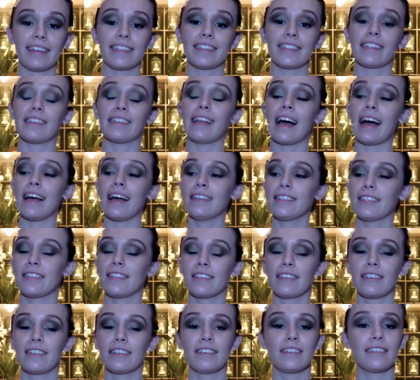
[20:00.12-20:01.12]
as the
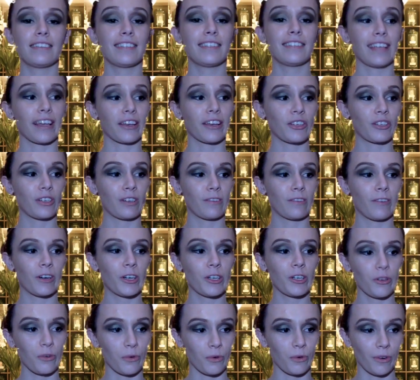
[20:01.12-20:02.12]
last section of our
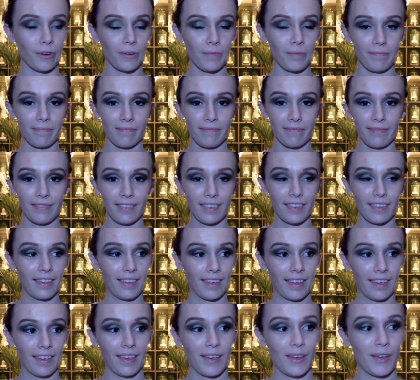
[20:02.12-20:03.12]
tour,
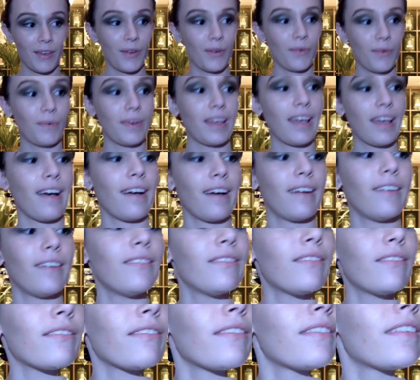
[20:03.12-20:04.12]
we
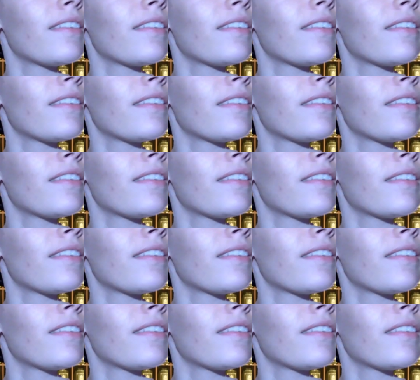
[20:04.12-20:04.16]
have